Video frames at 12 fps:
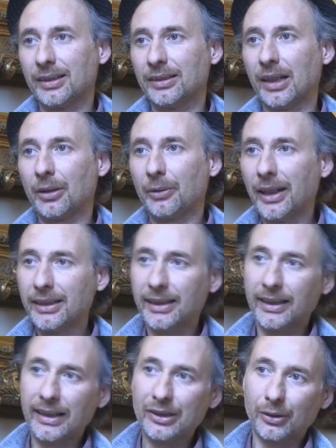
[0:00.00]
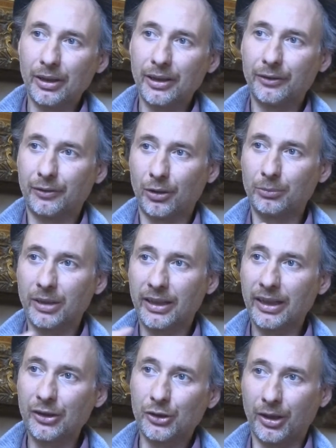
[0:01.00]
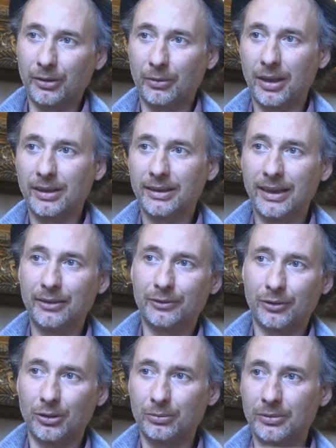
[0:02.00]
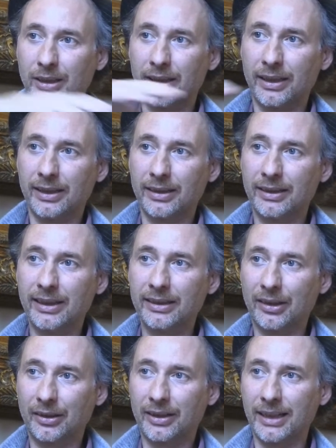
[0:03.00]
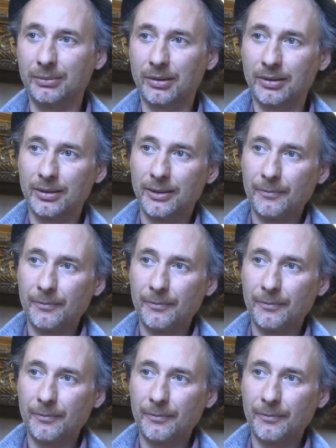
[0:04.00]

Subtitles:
Narrating history from the kitchen rather than from the dinner table.